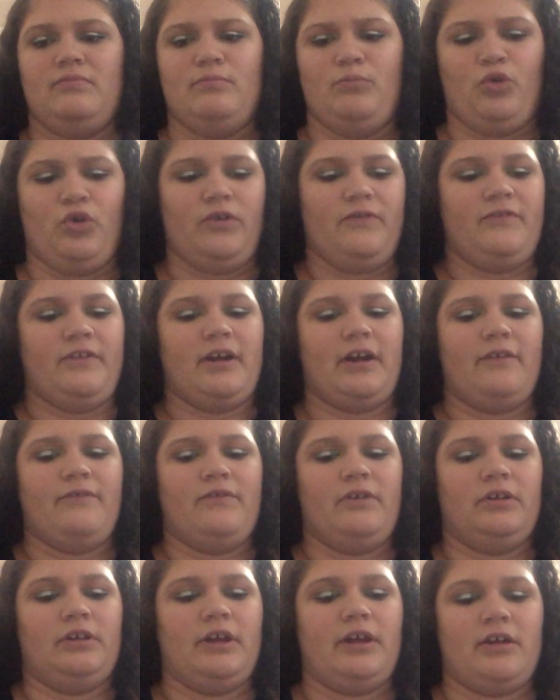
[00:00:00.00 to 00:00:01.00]
Morphe, I
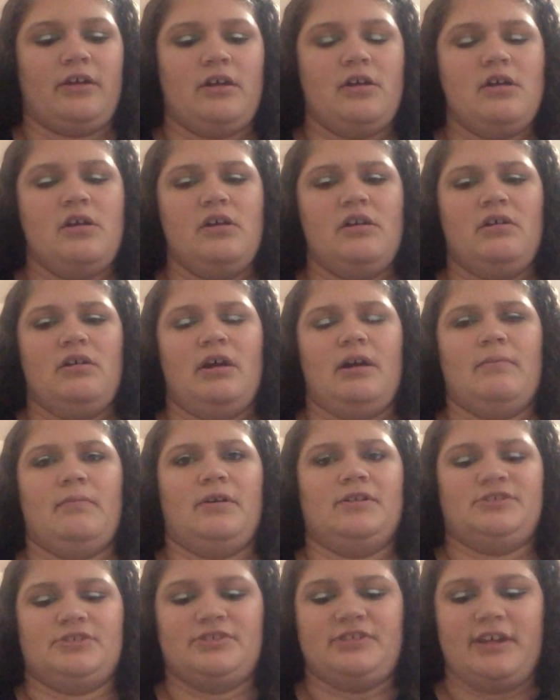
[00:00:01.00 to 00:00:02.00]
feel like. I'm
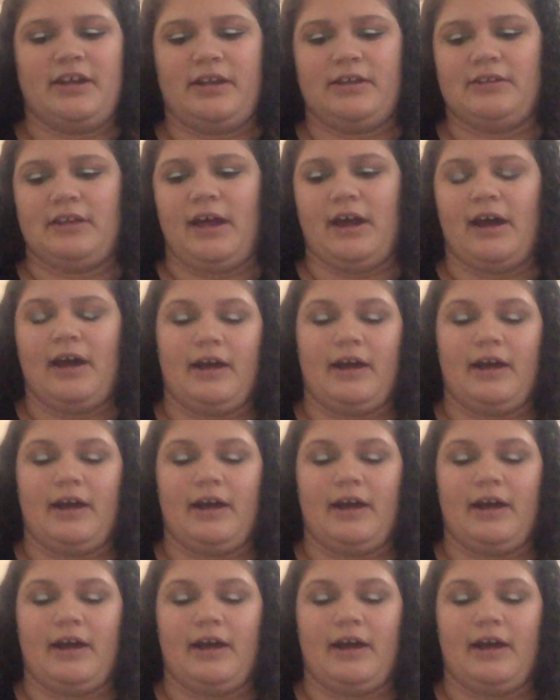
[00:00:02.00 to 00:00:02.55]
also taking that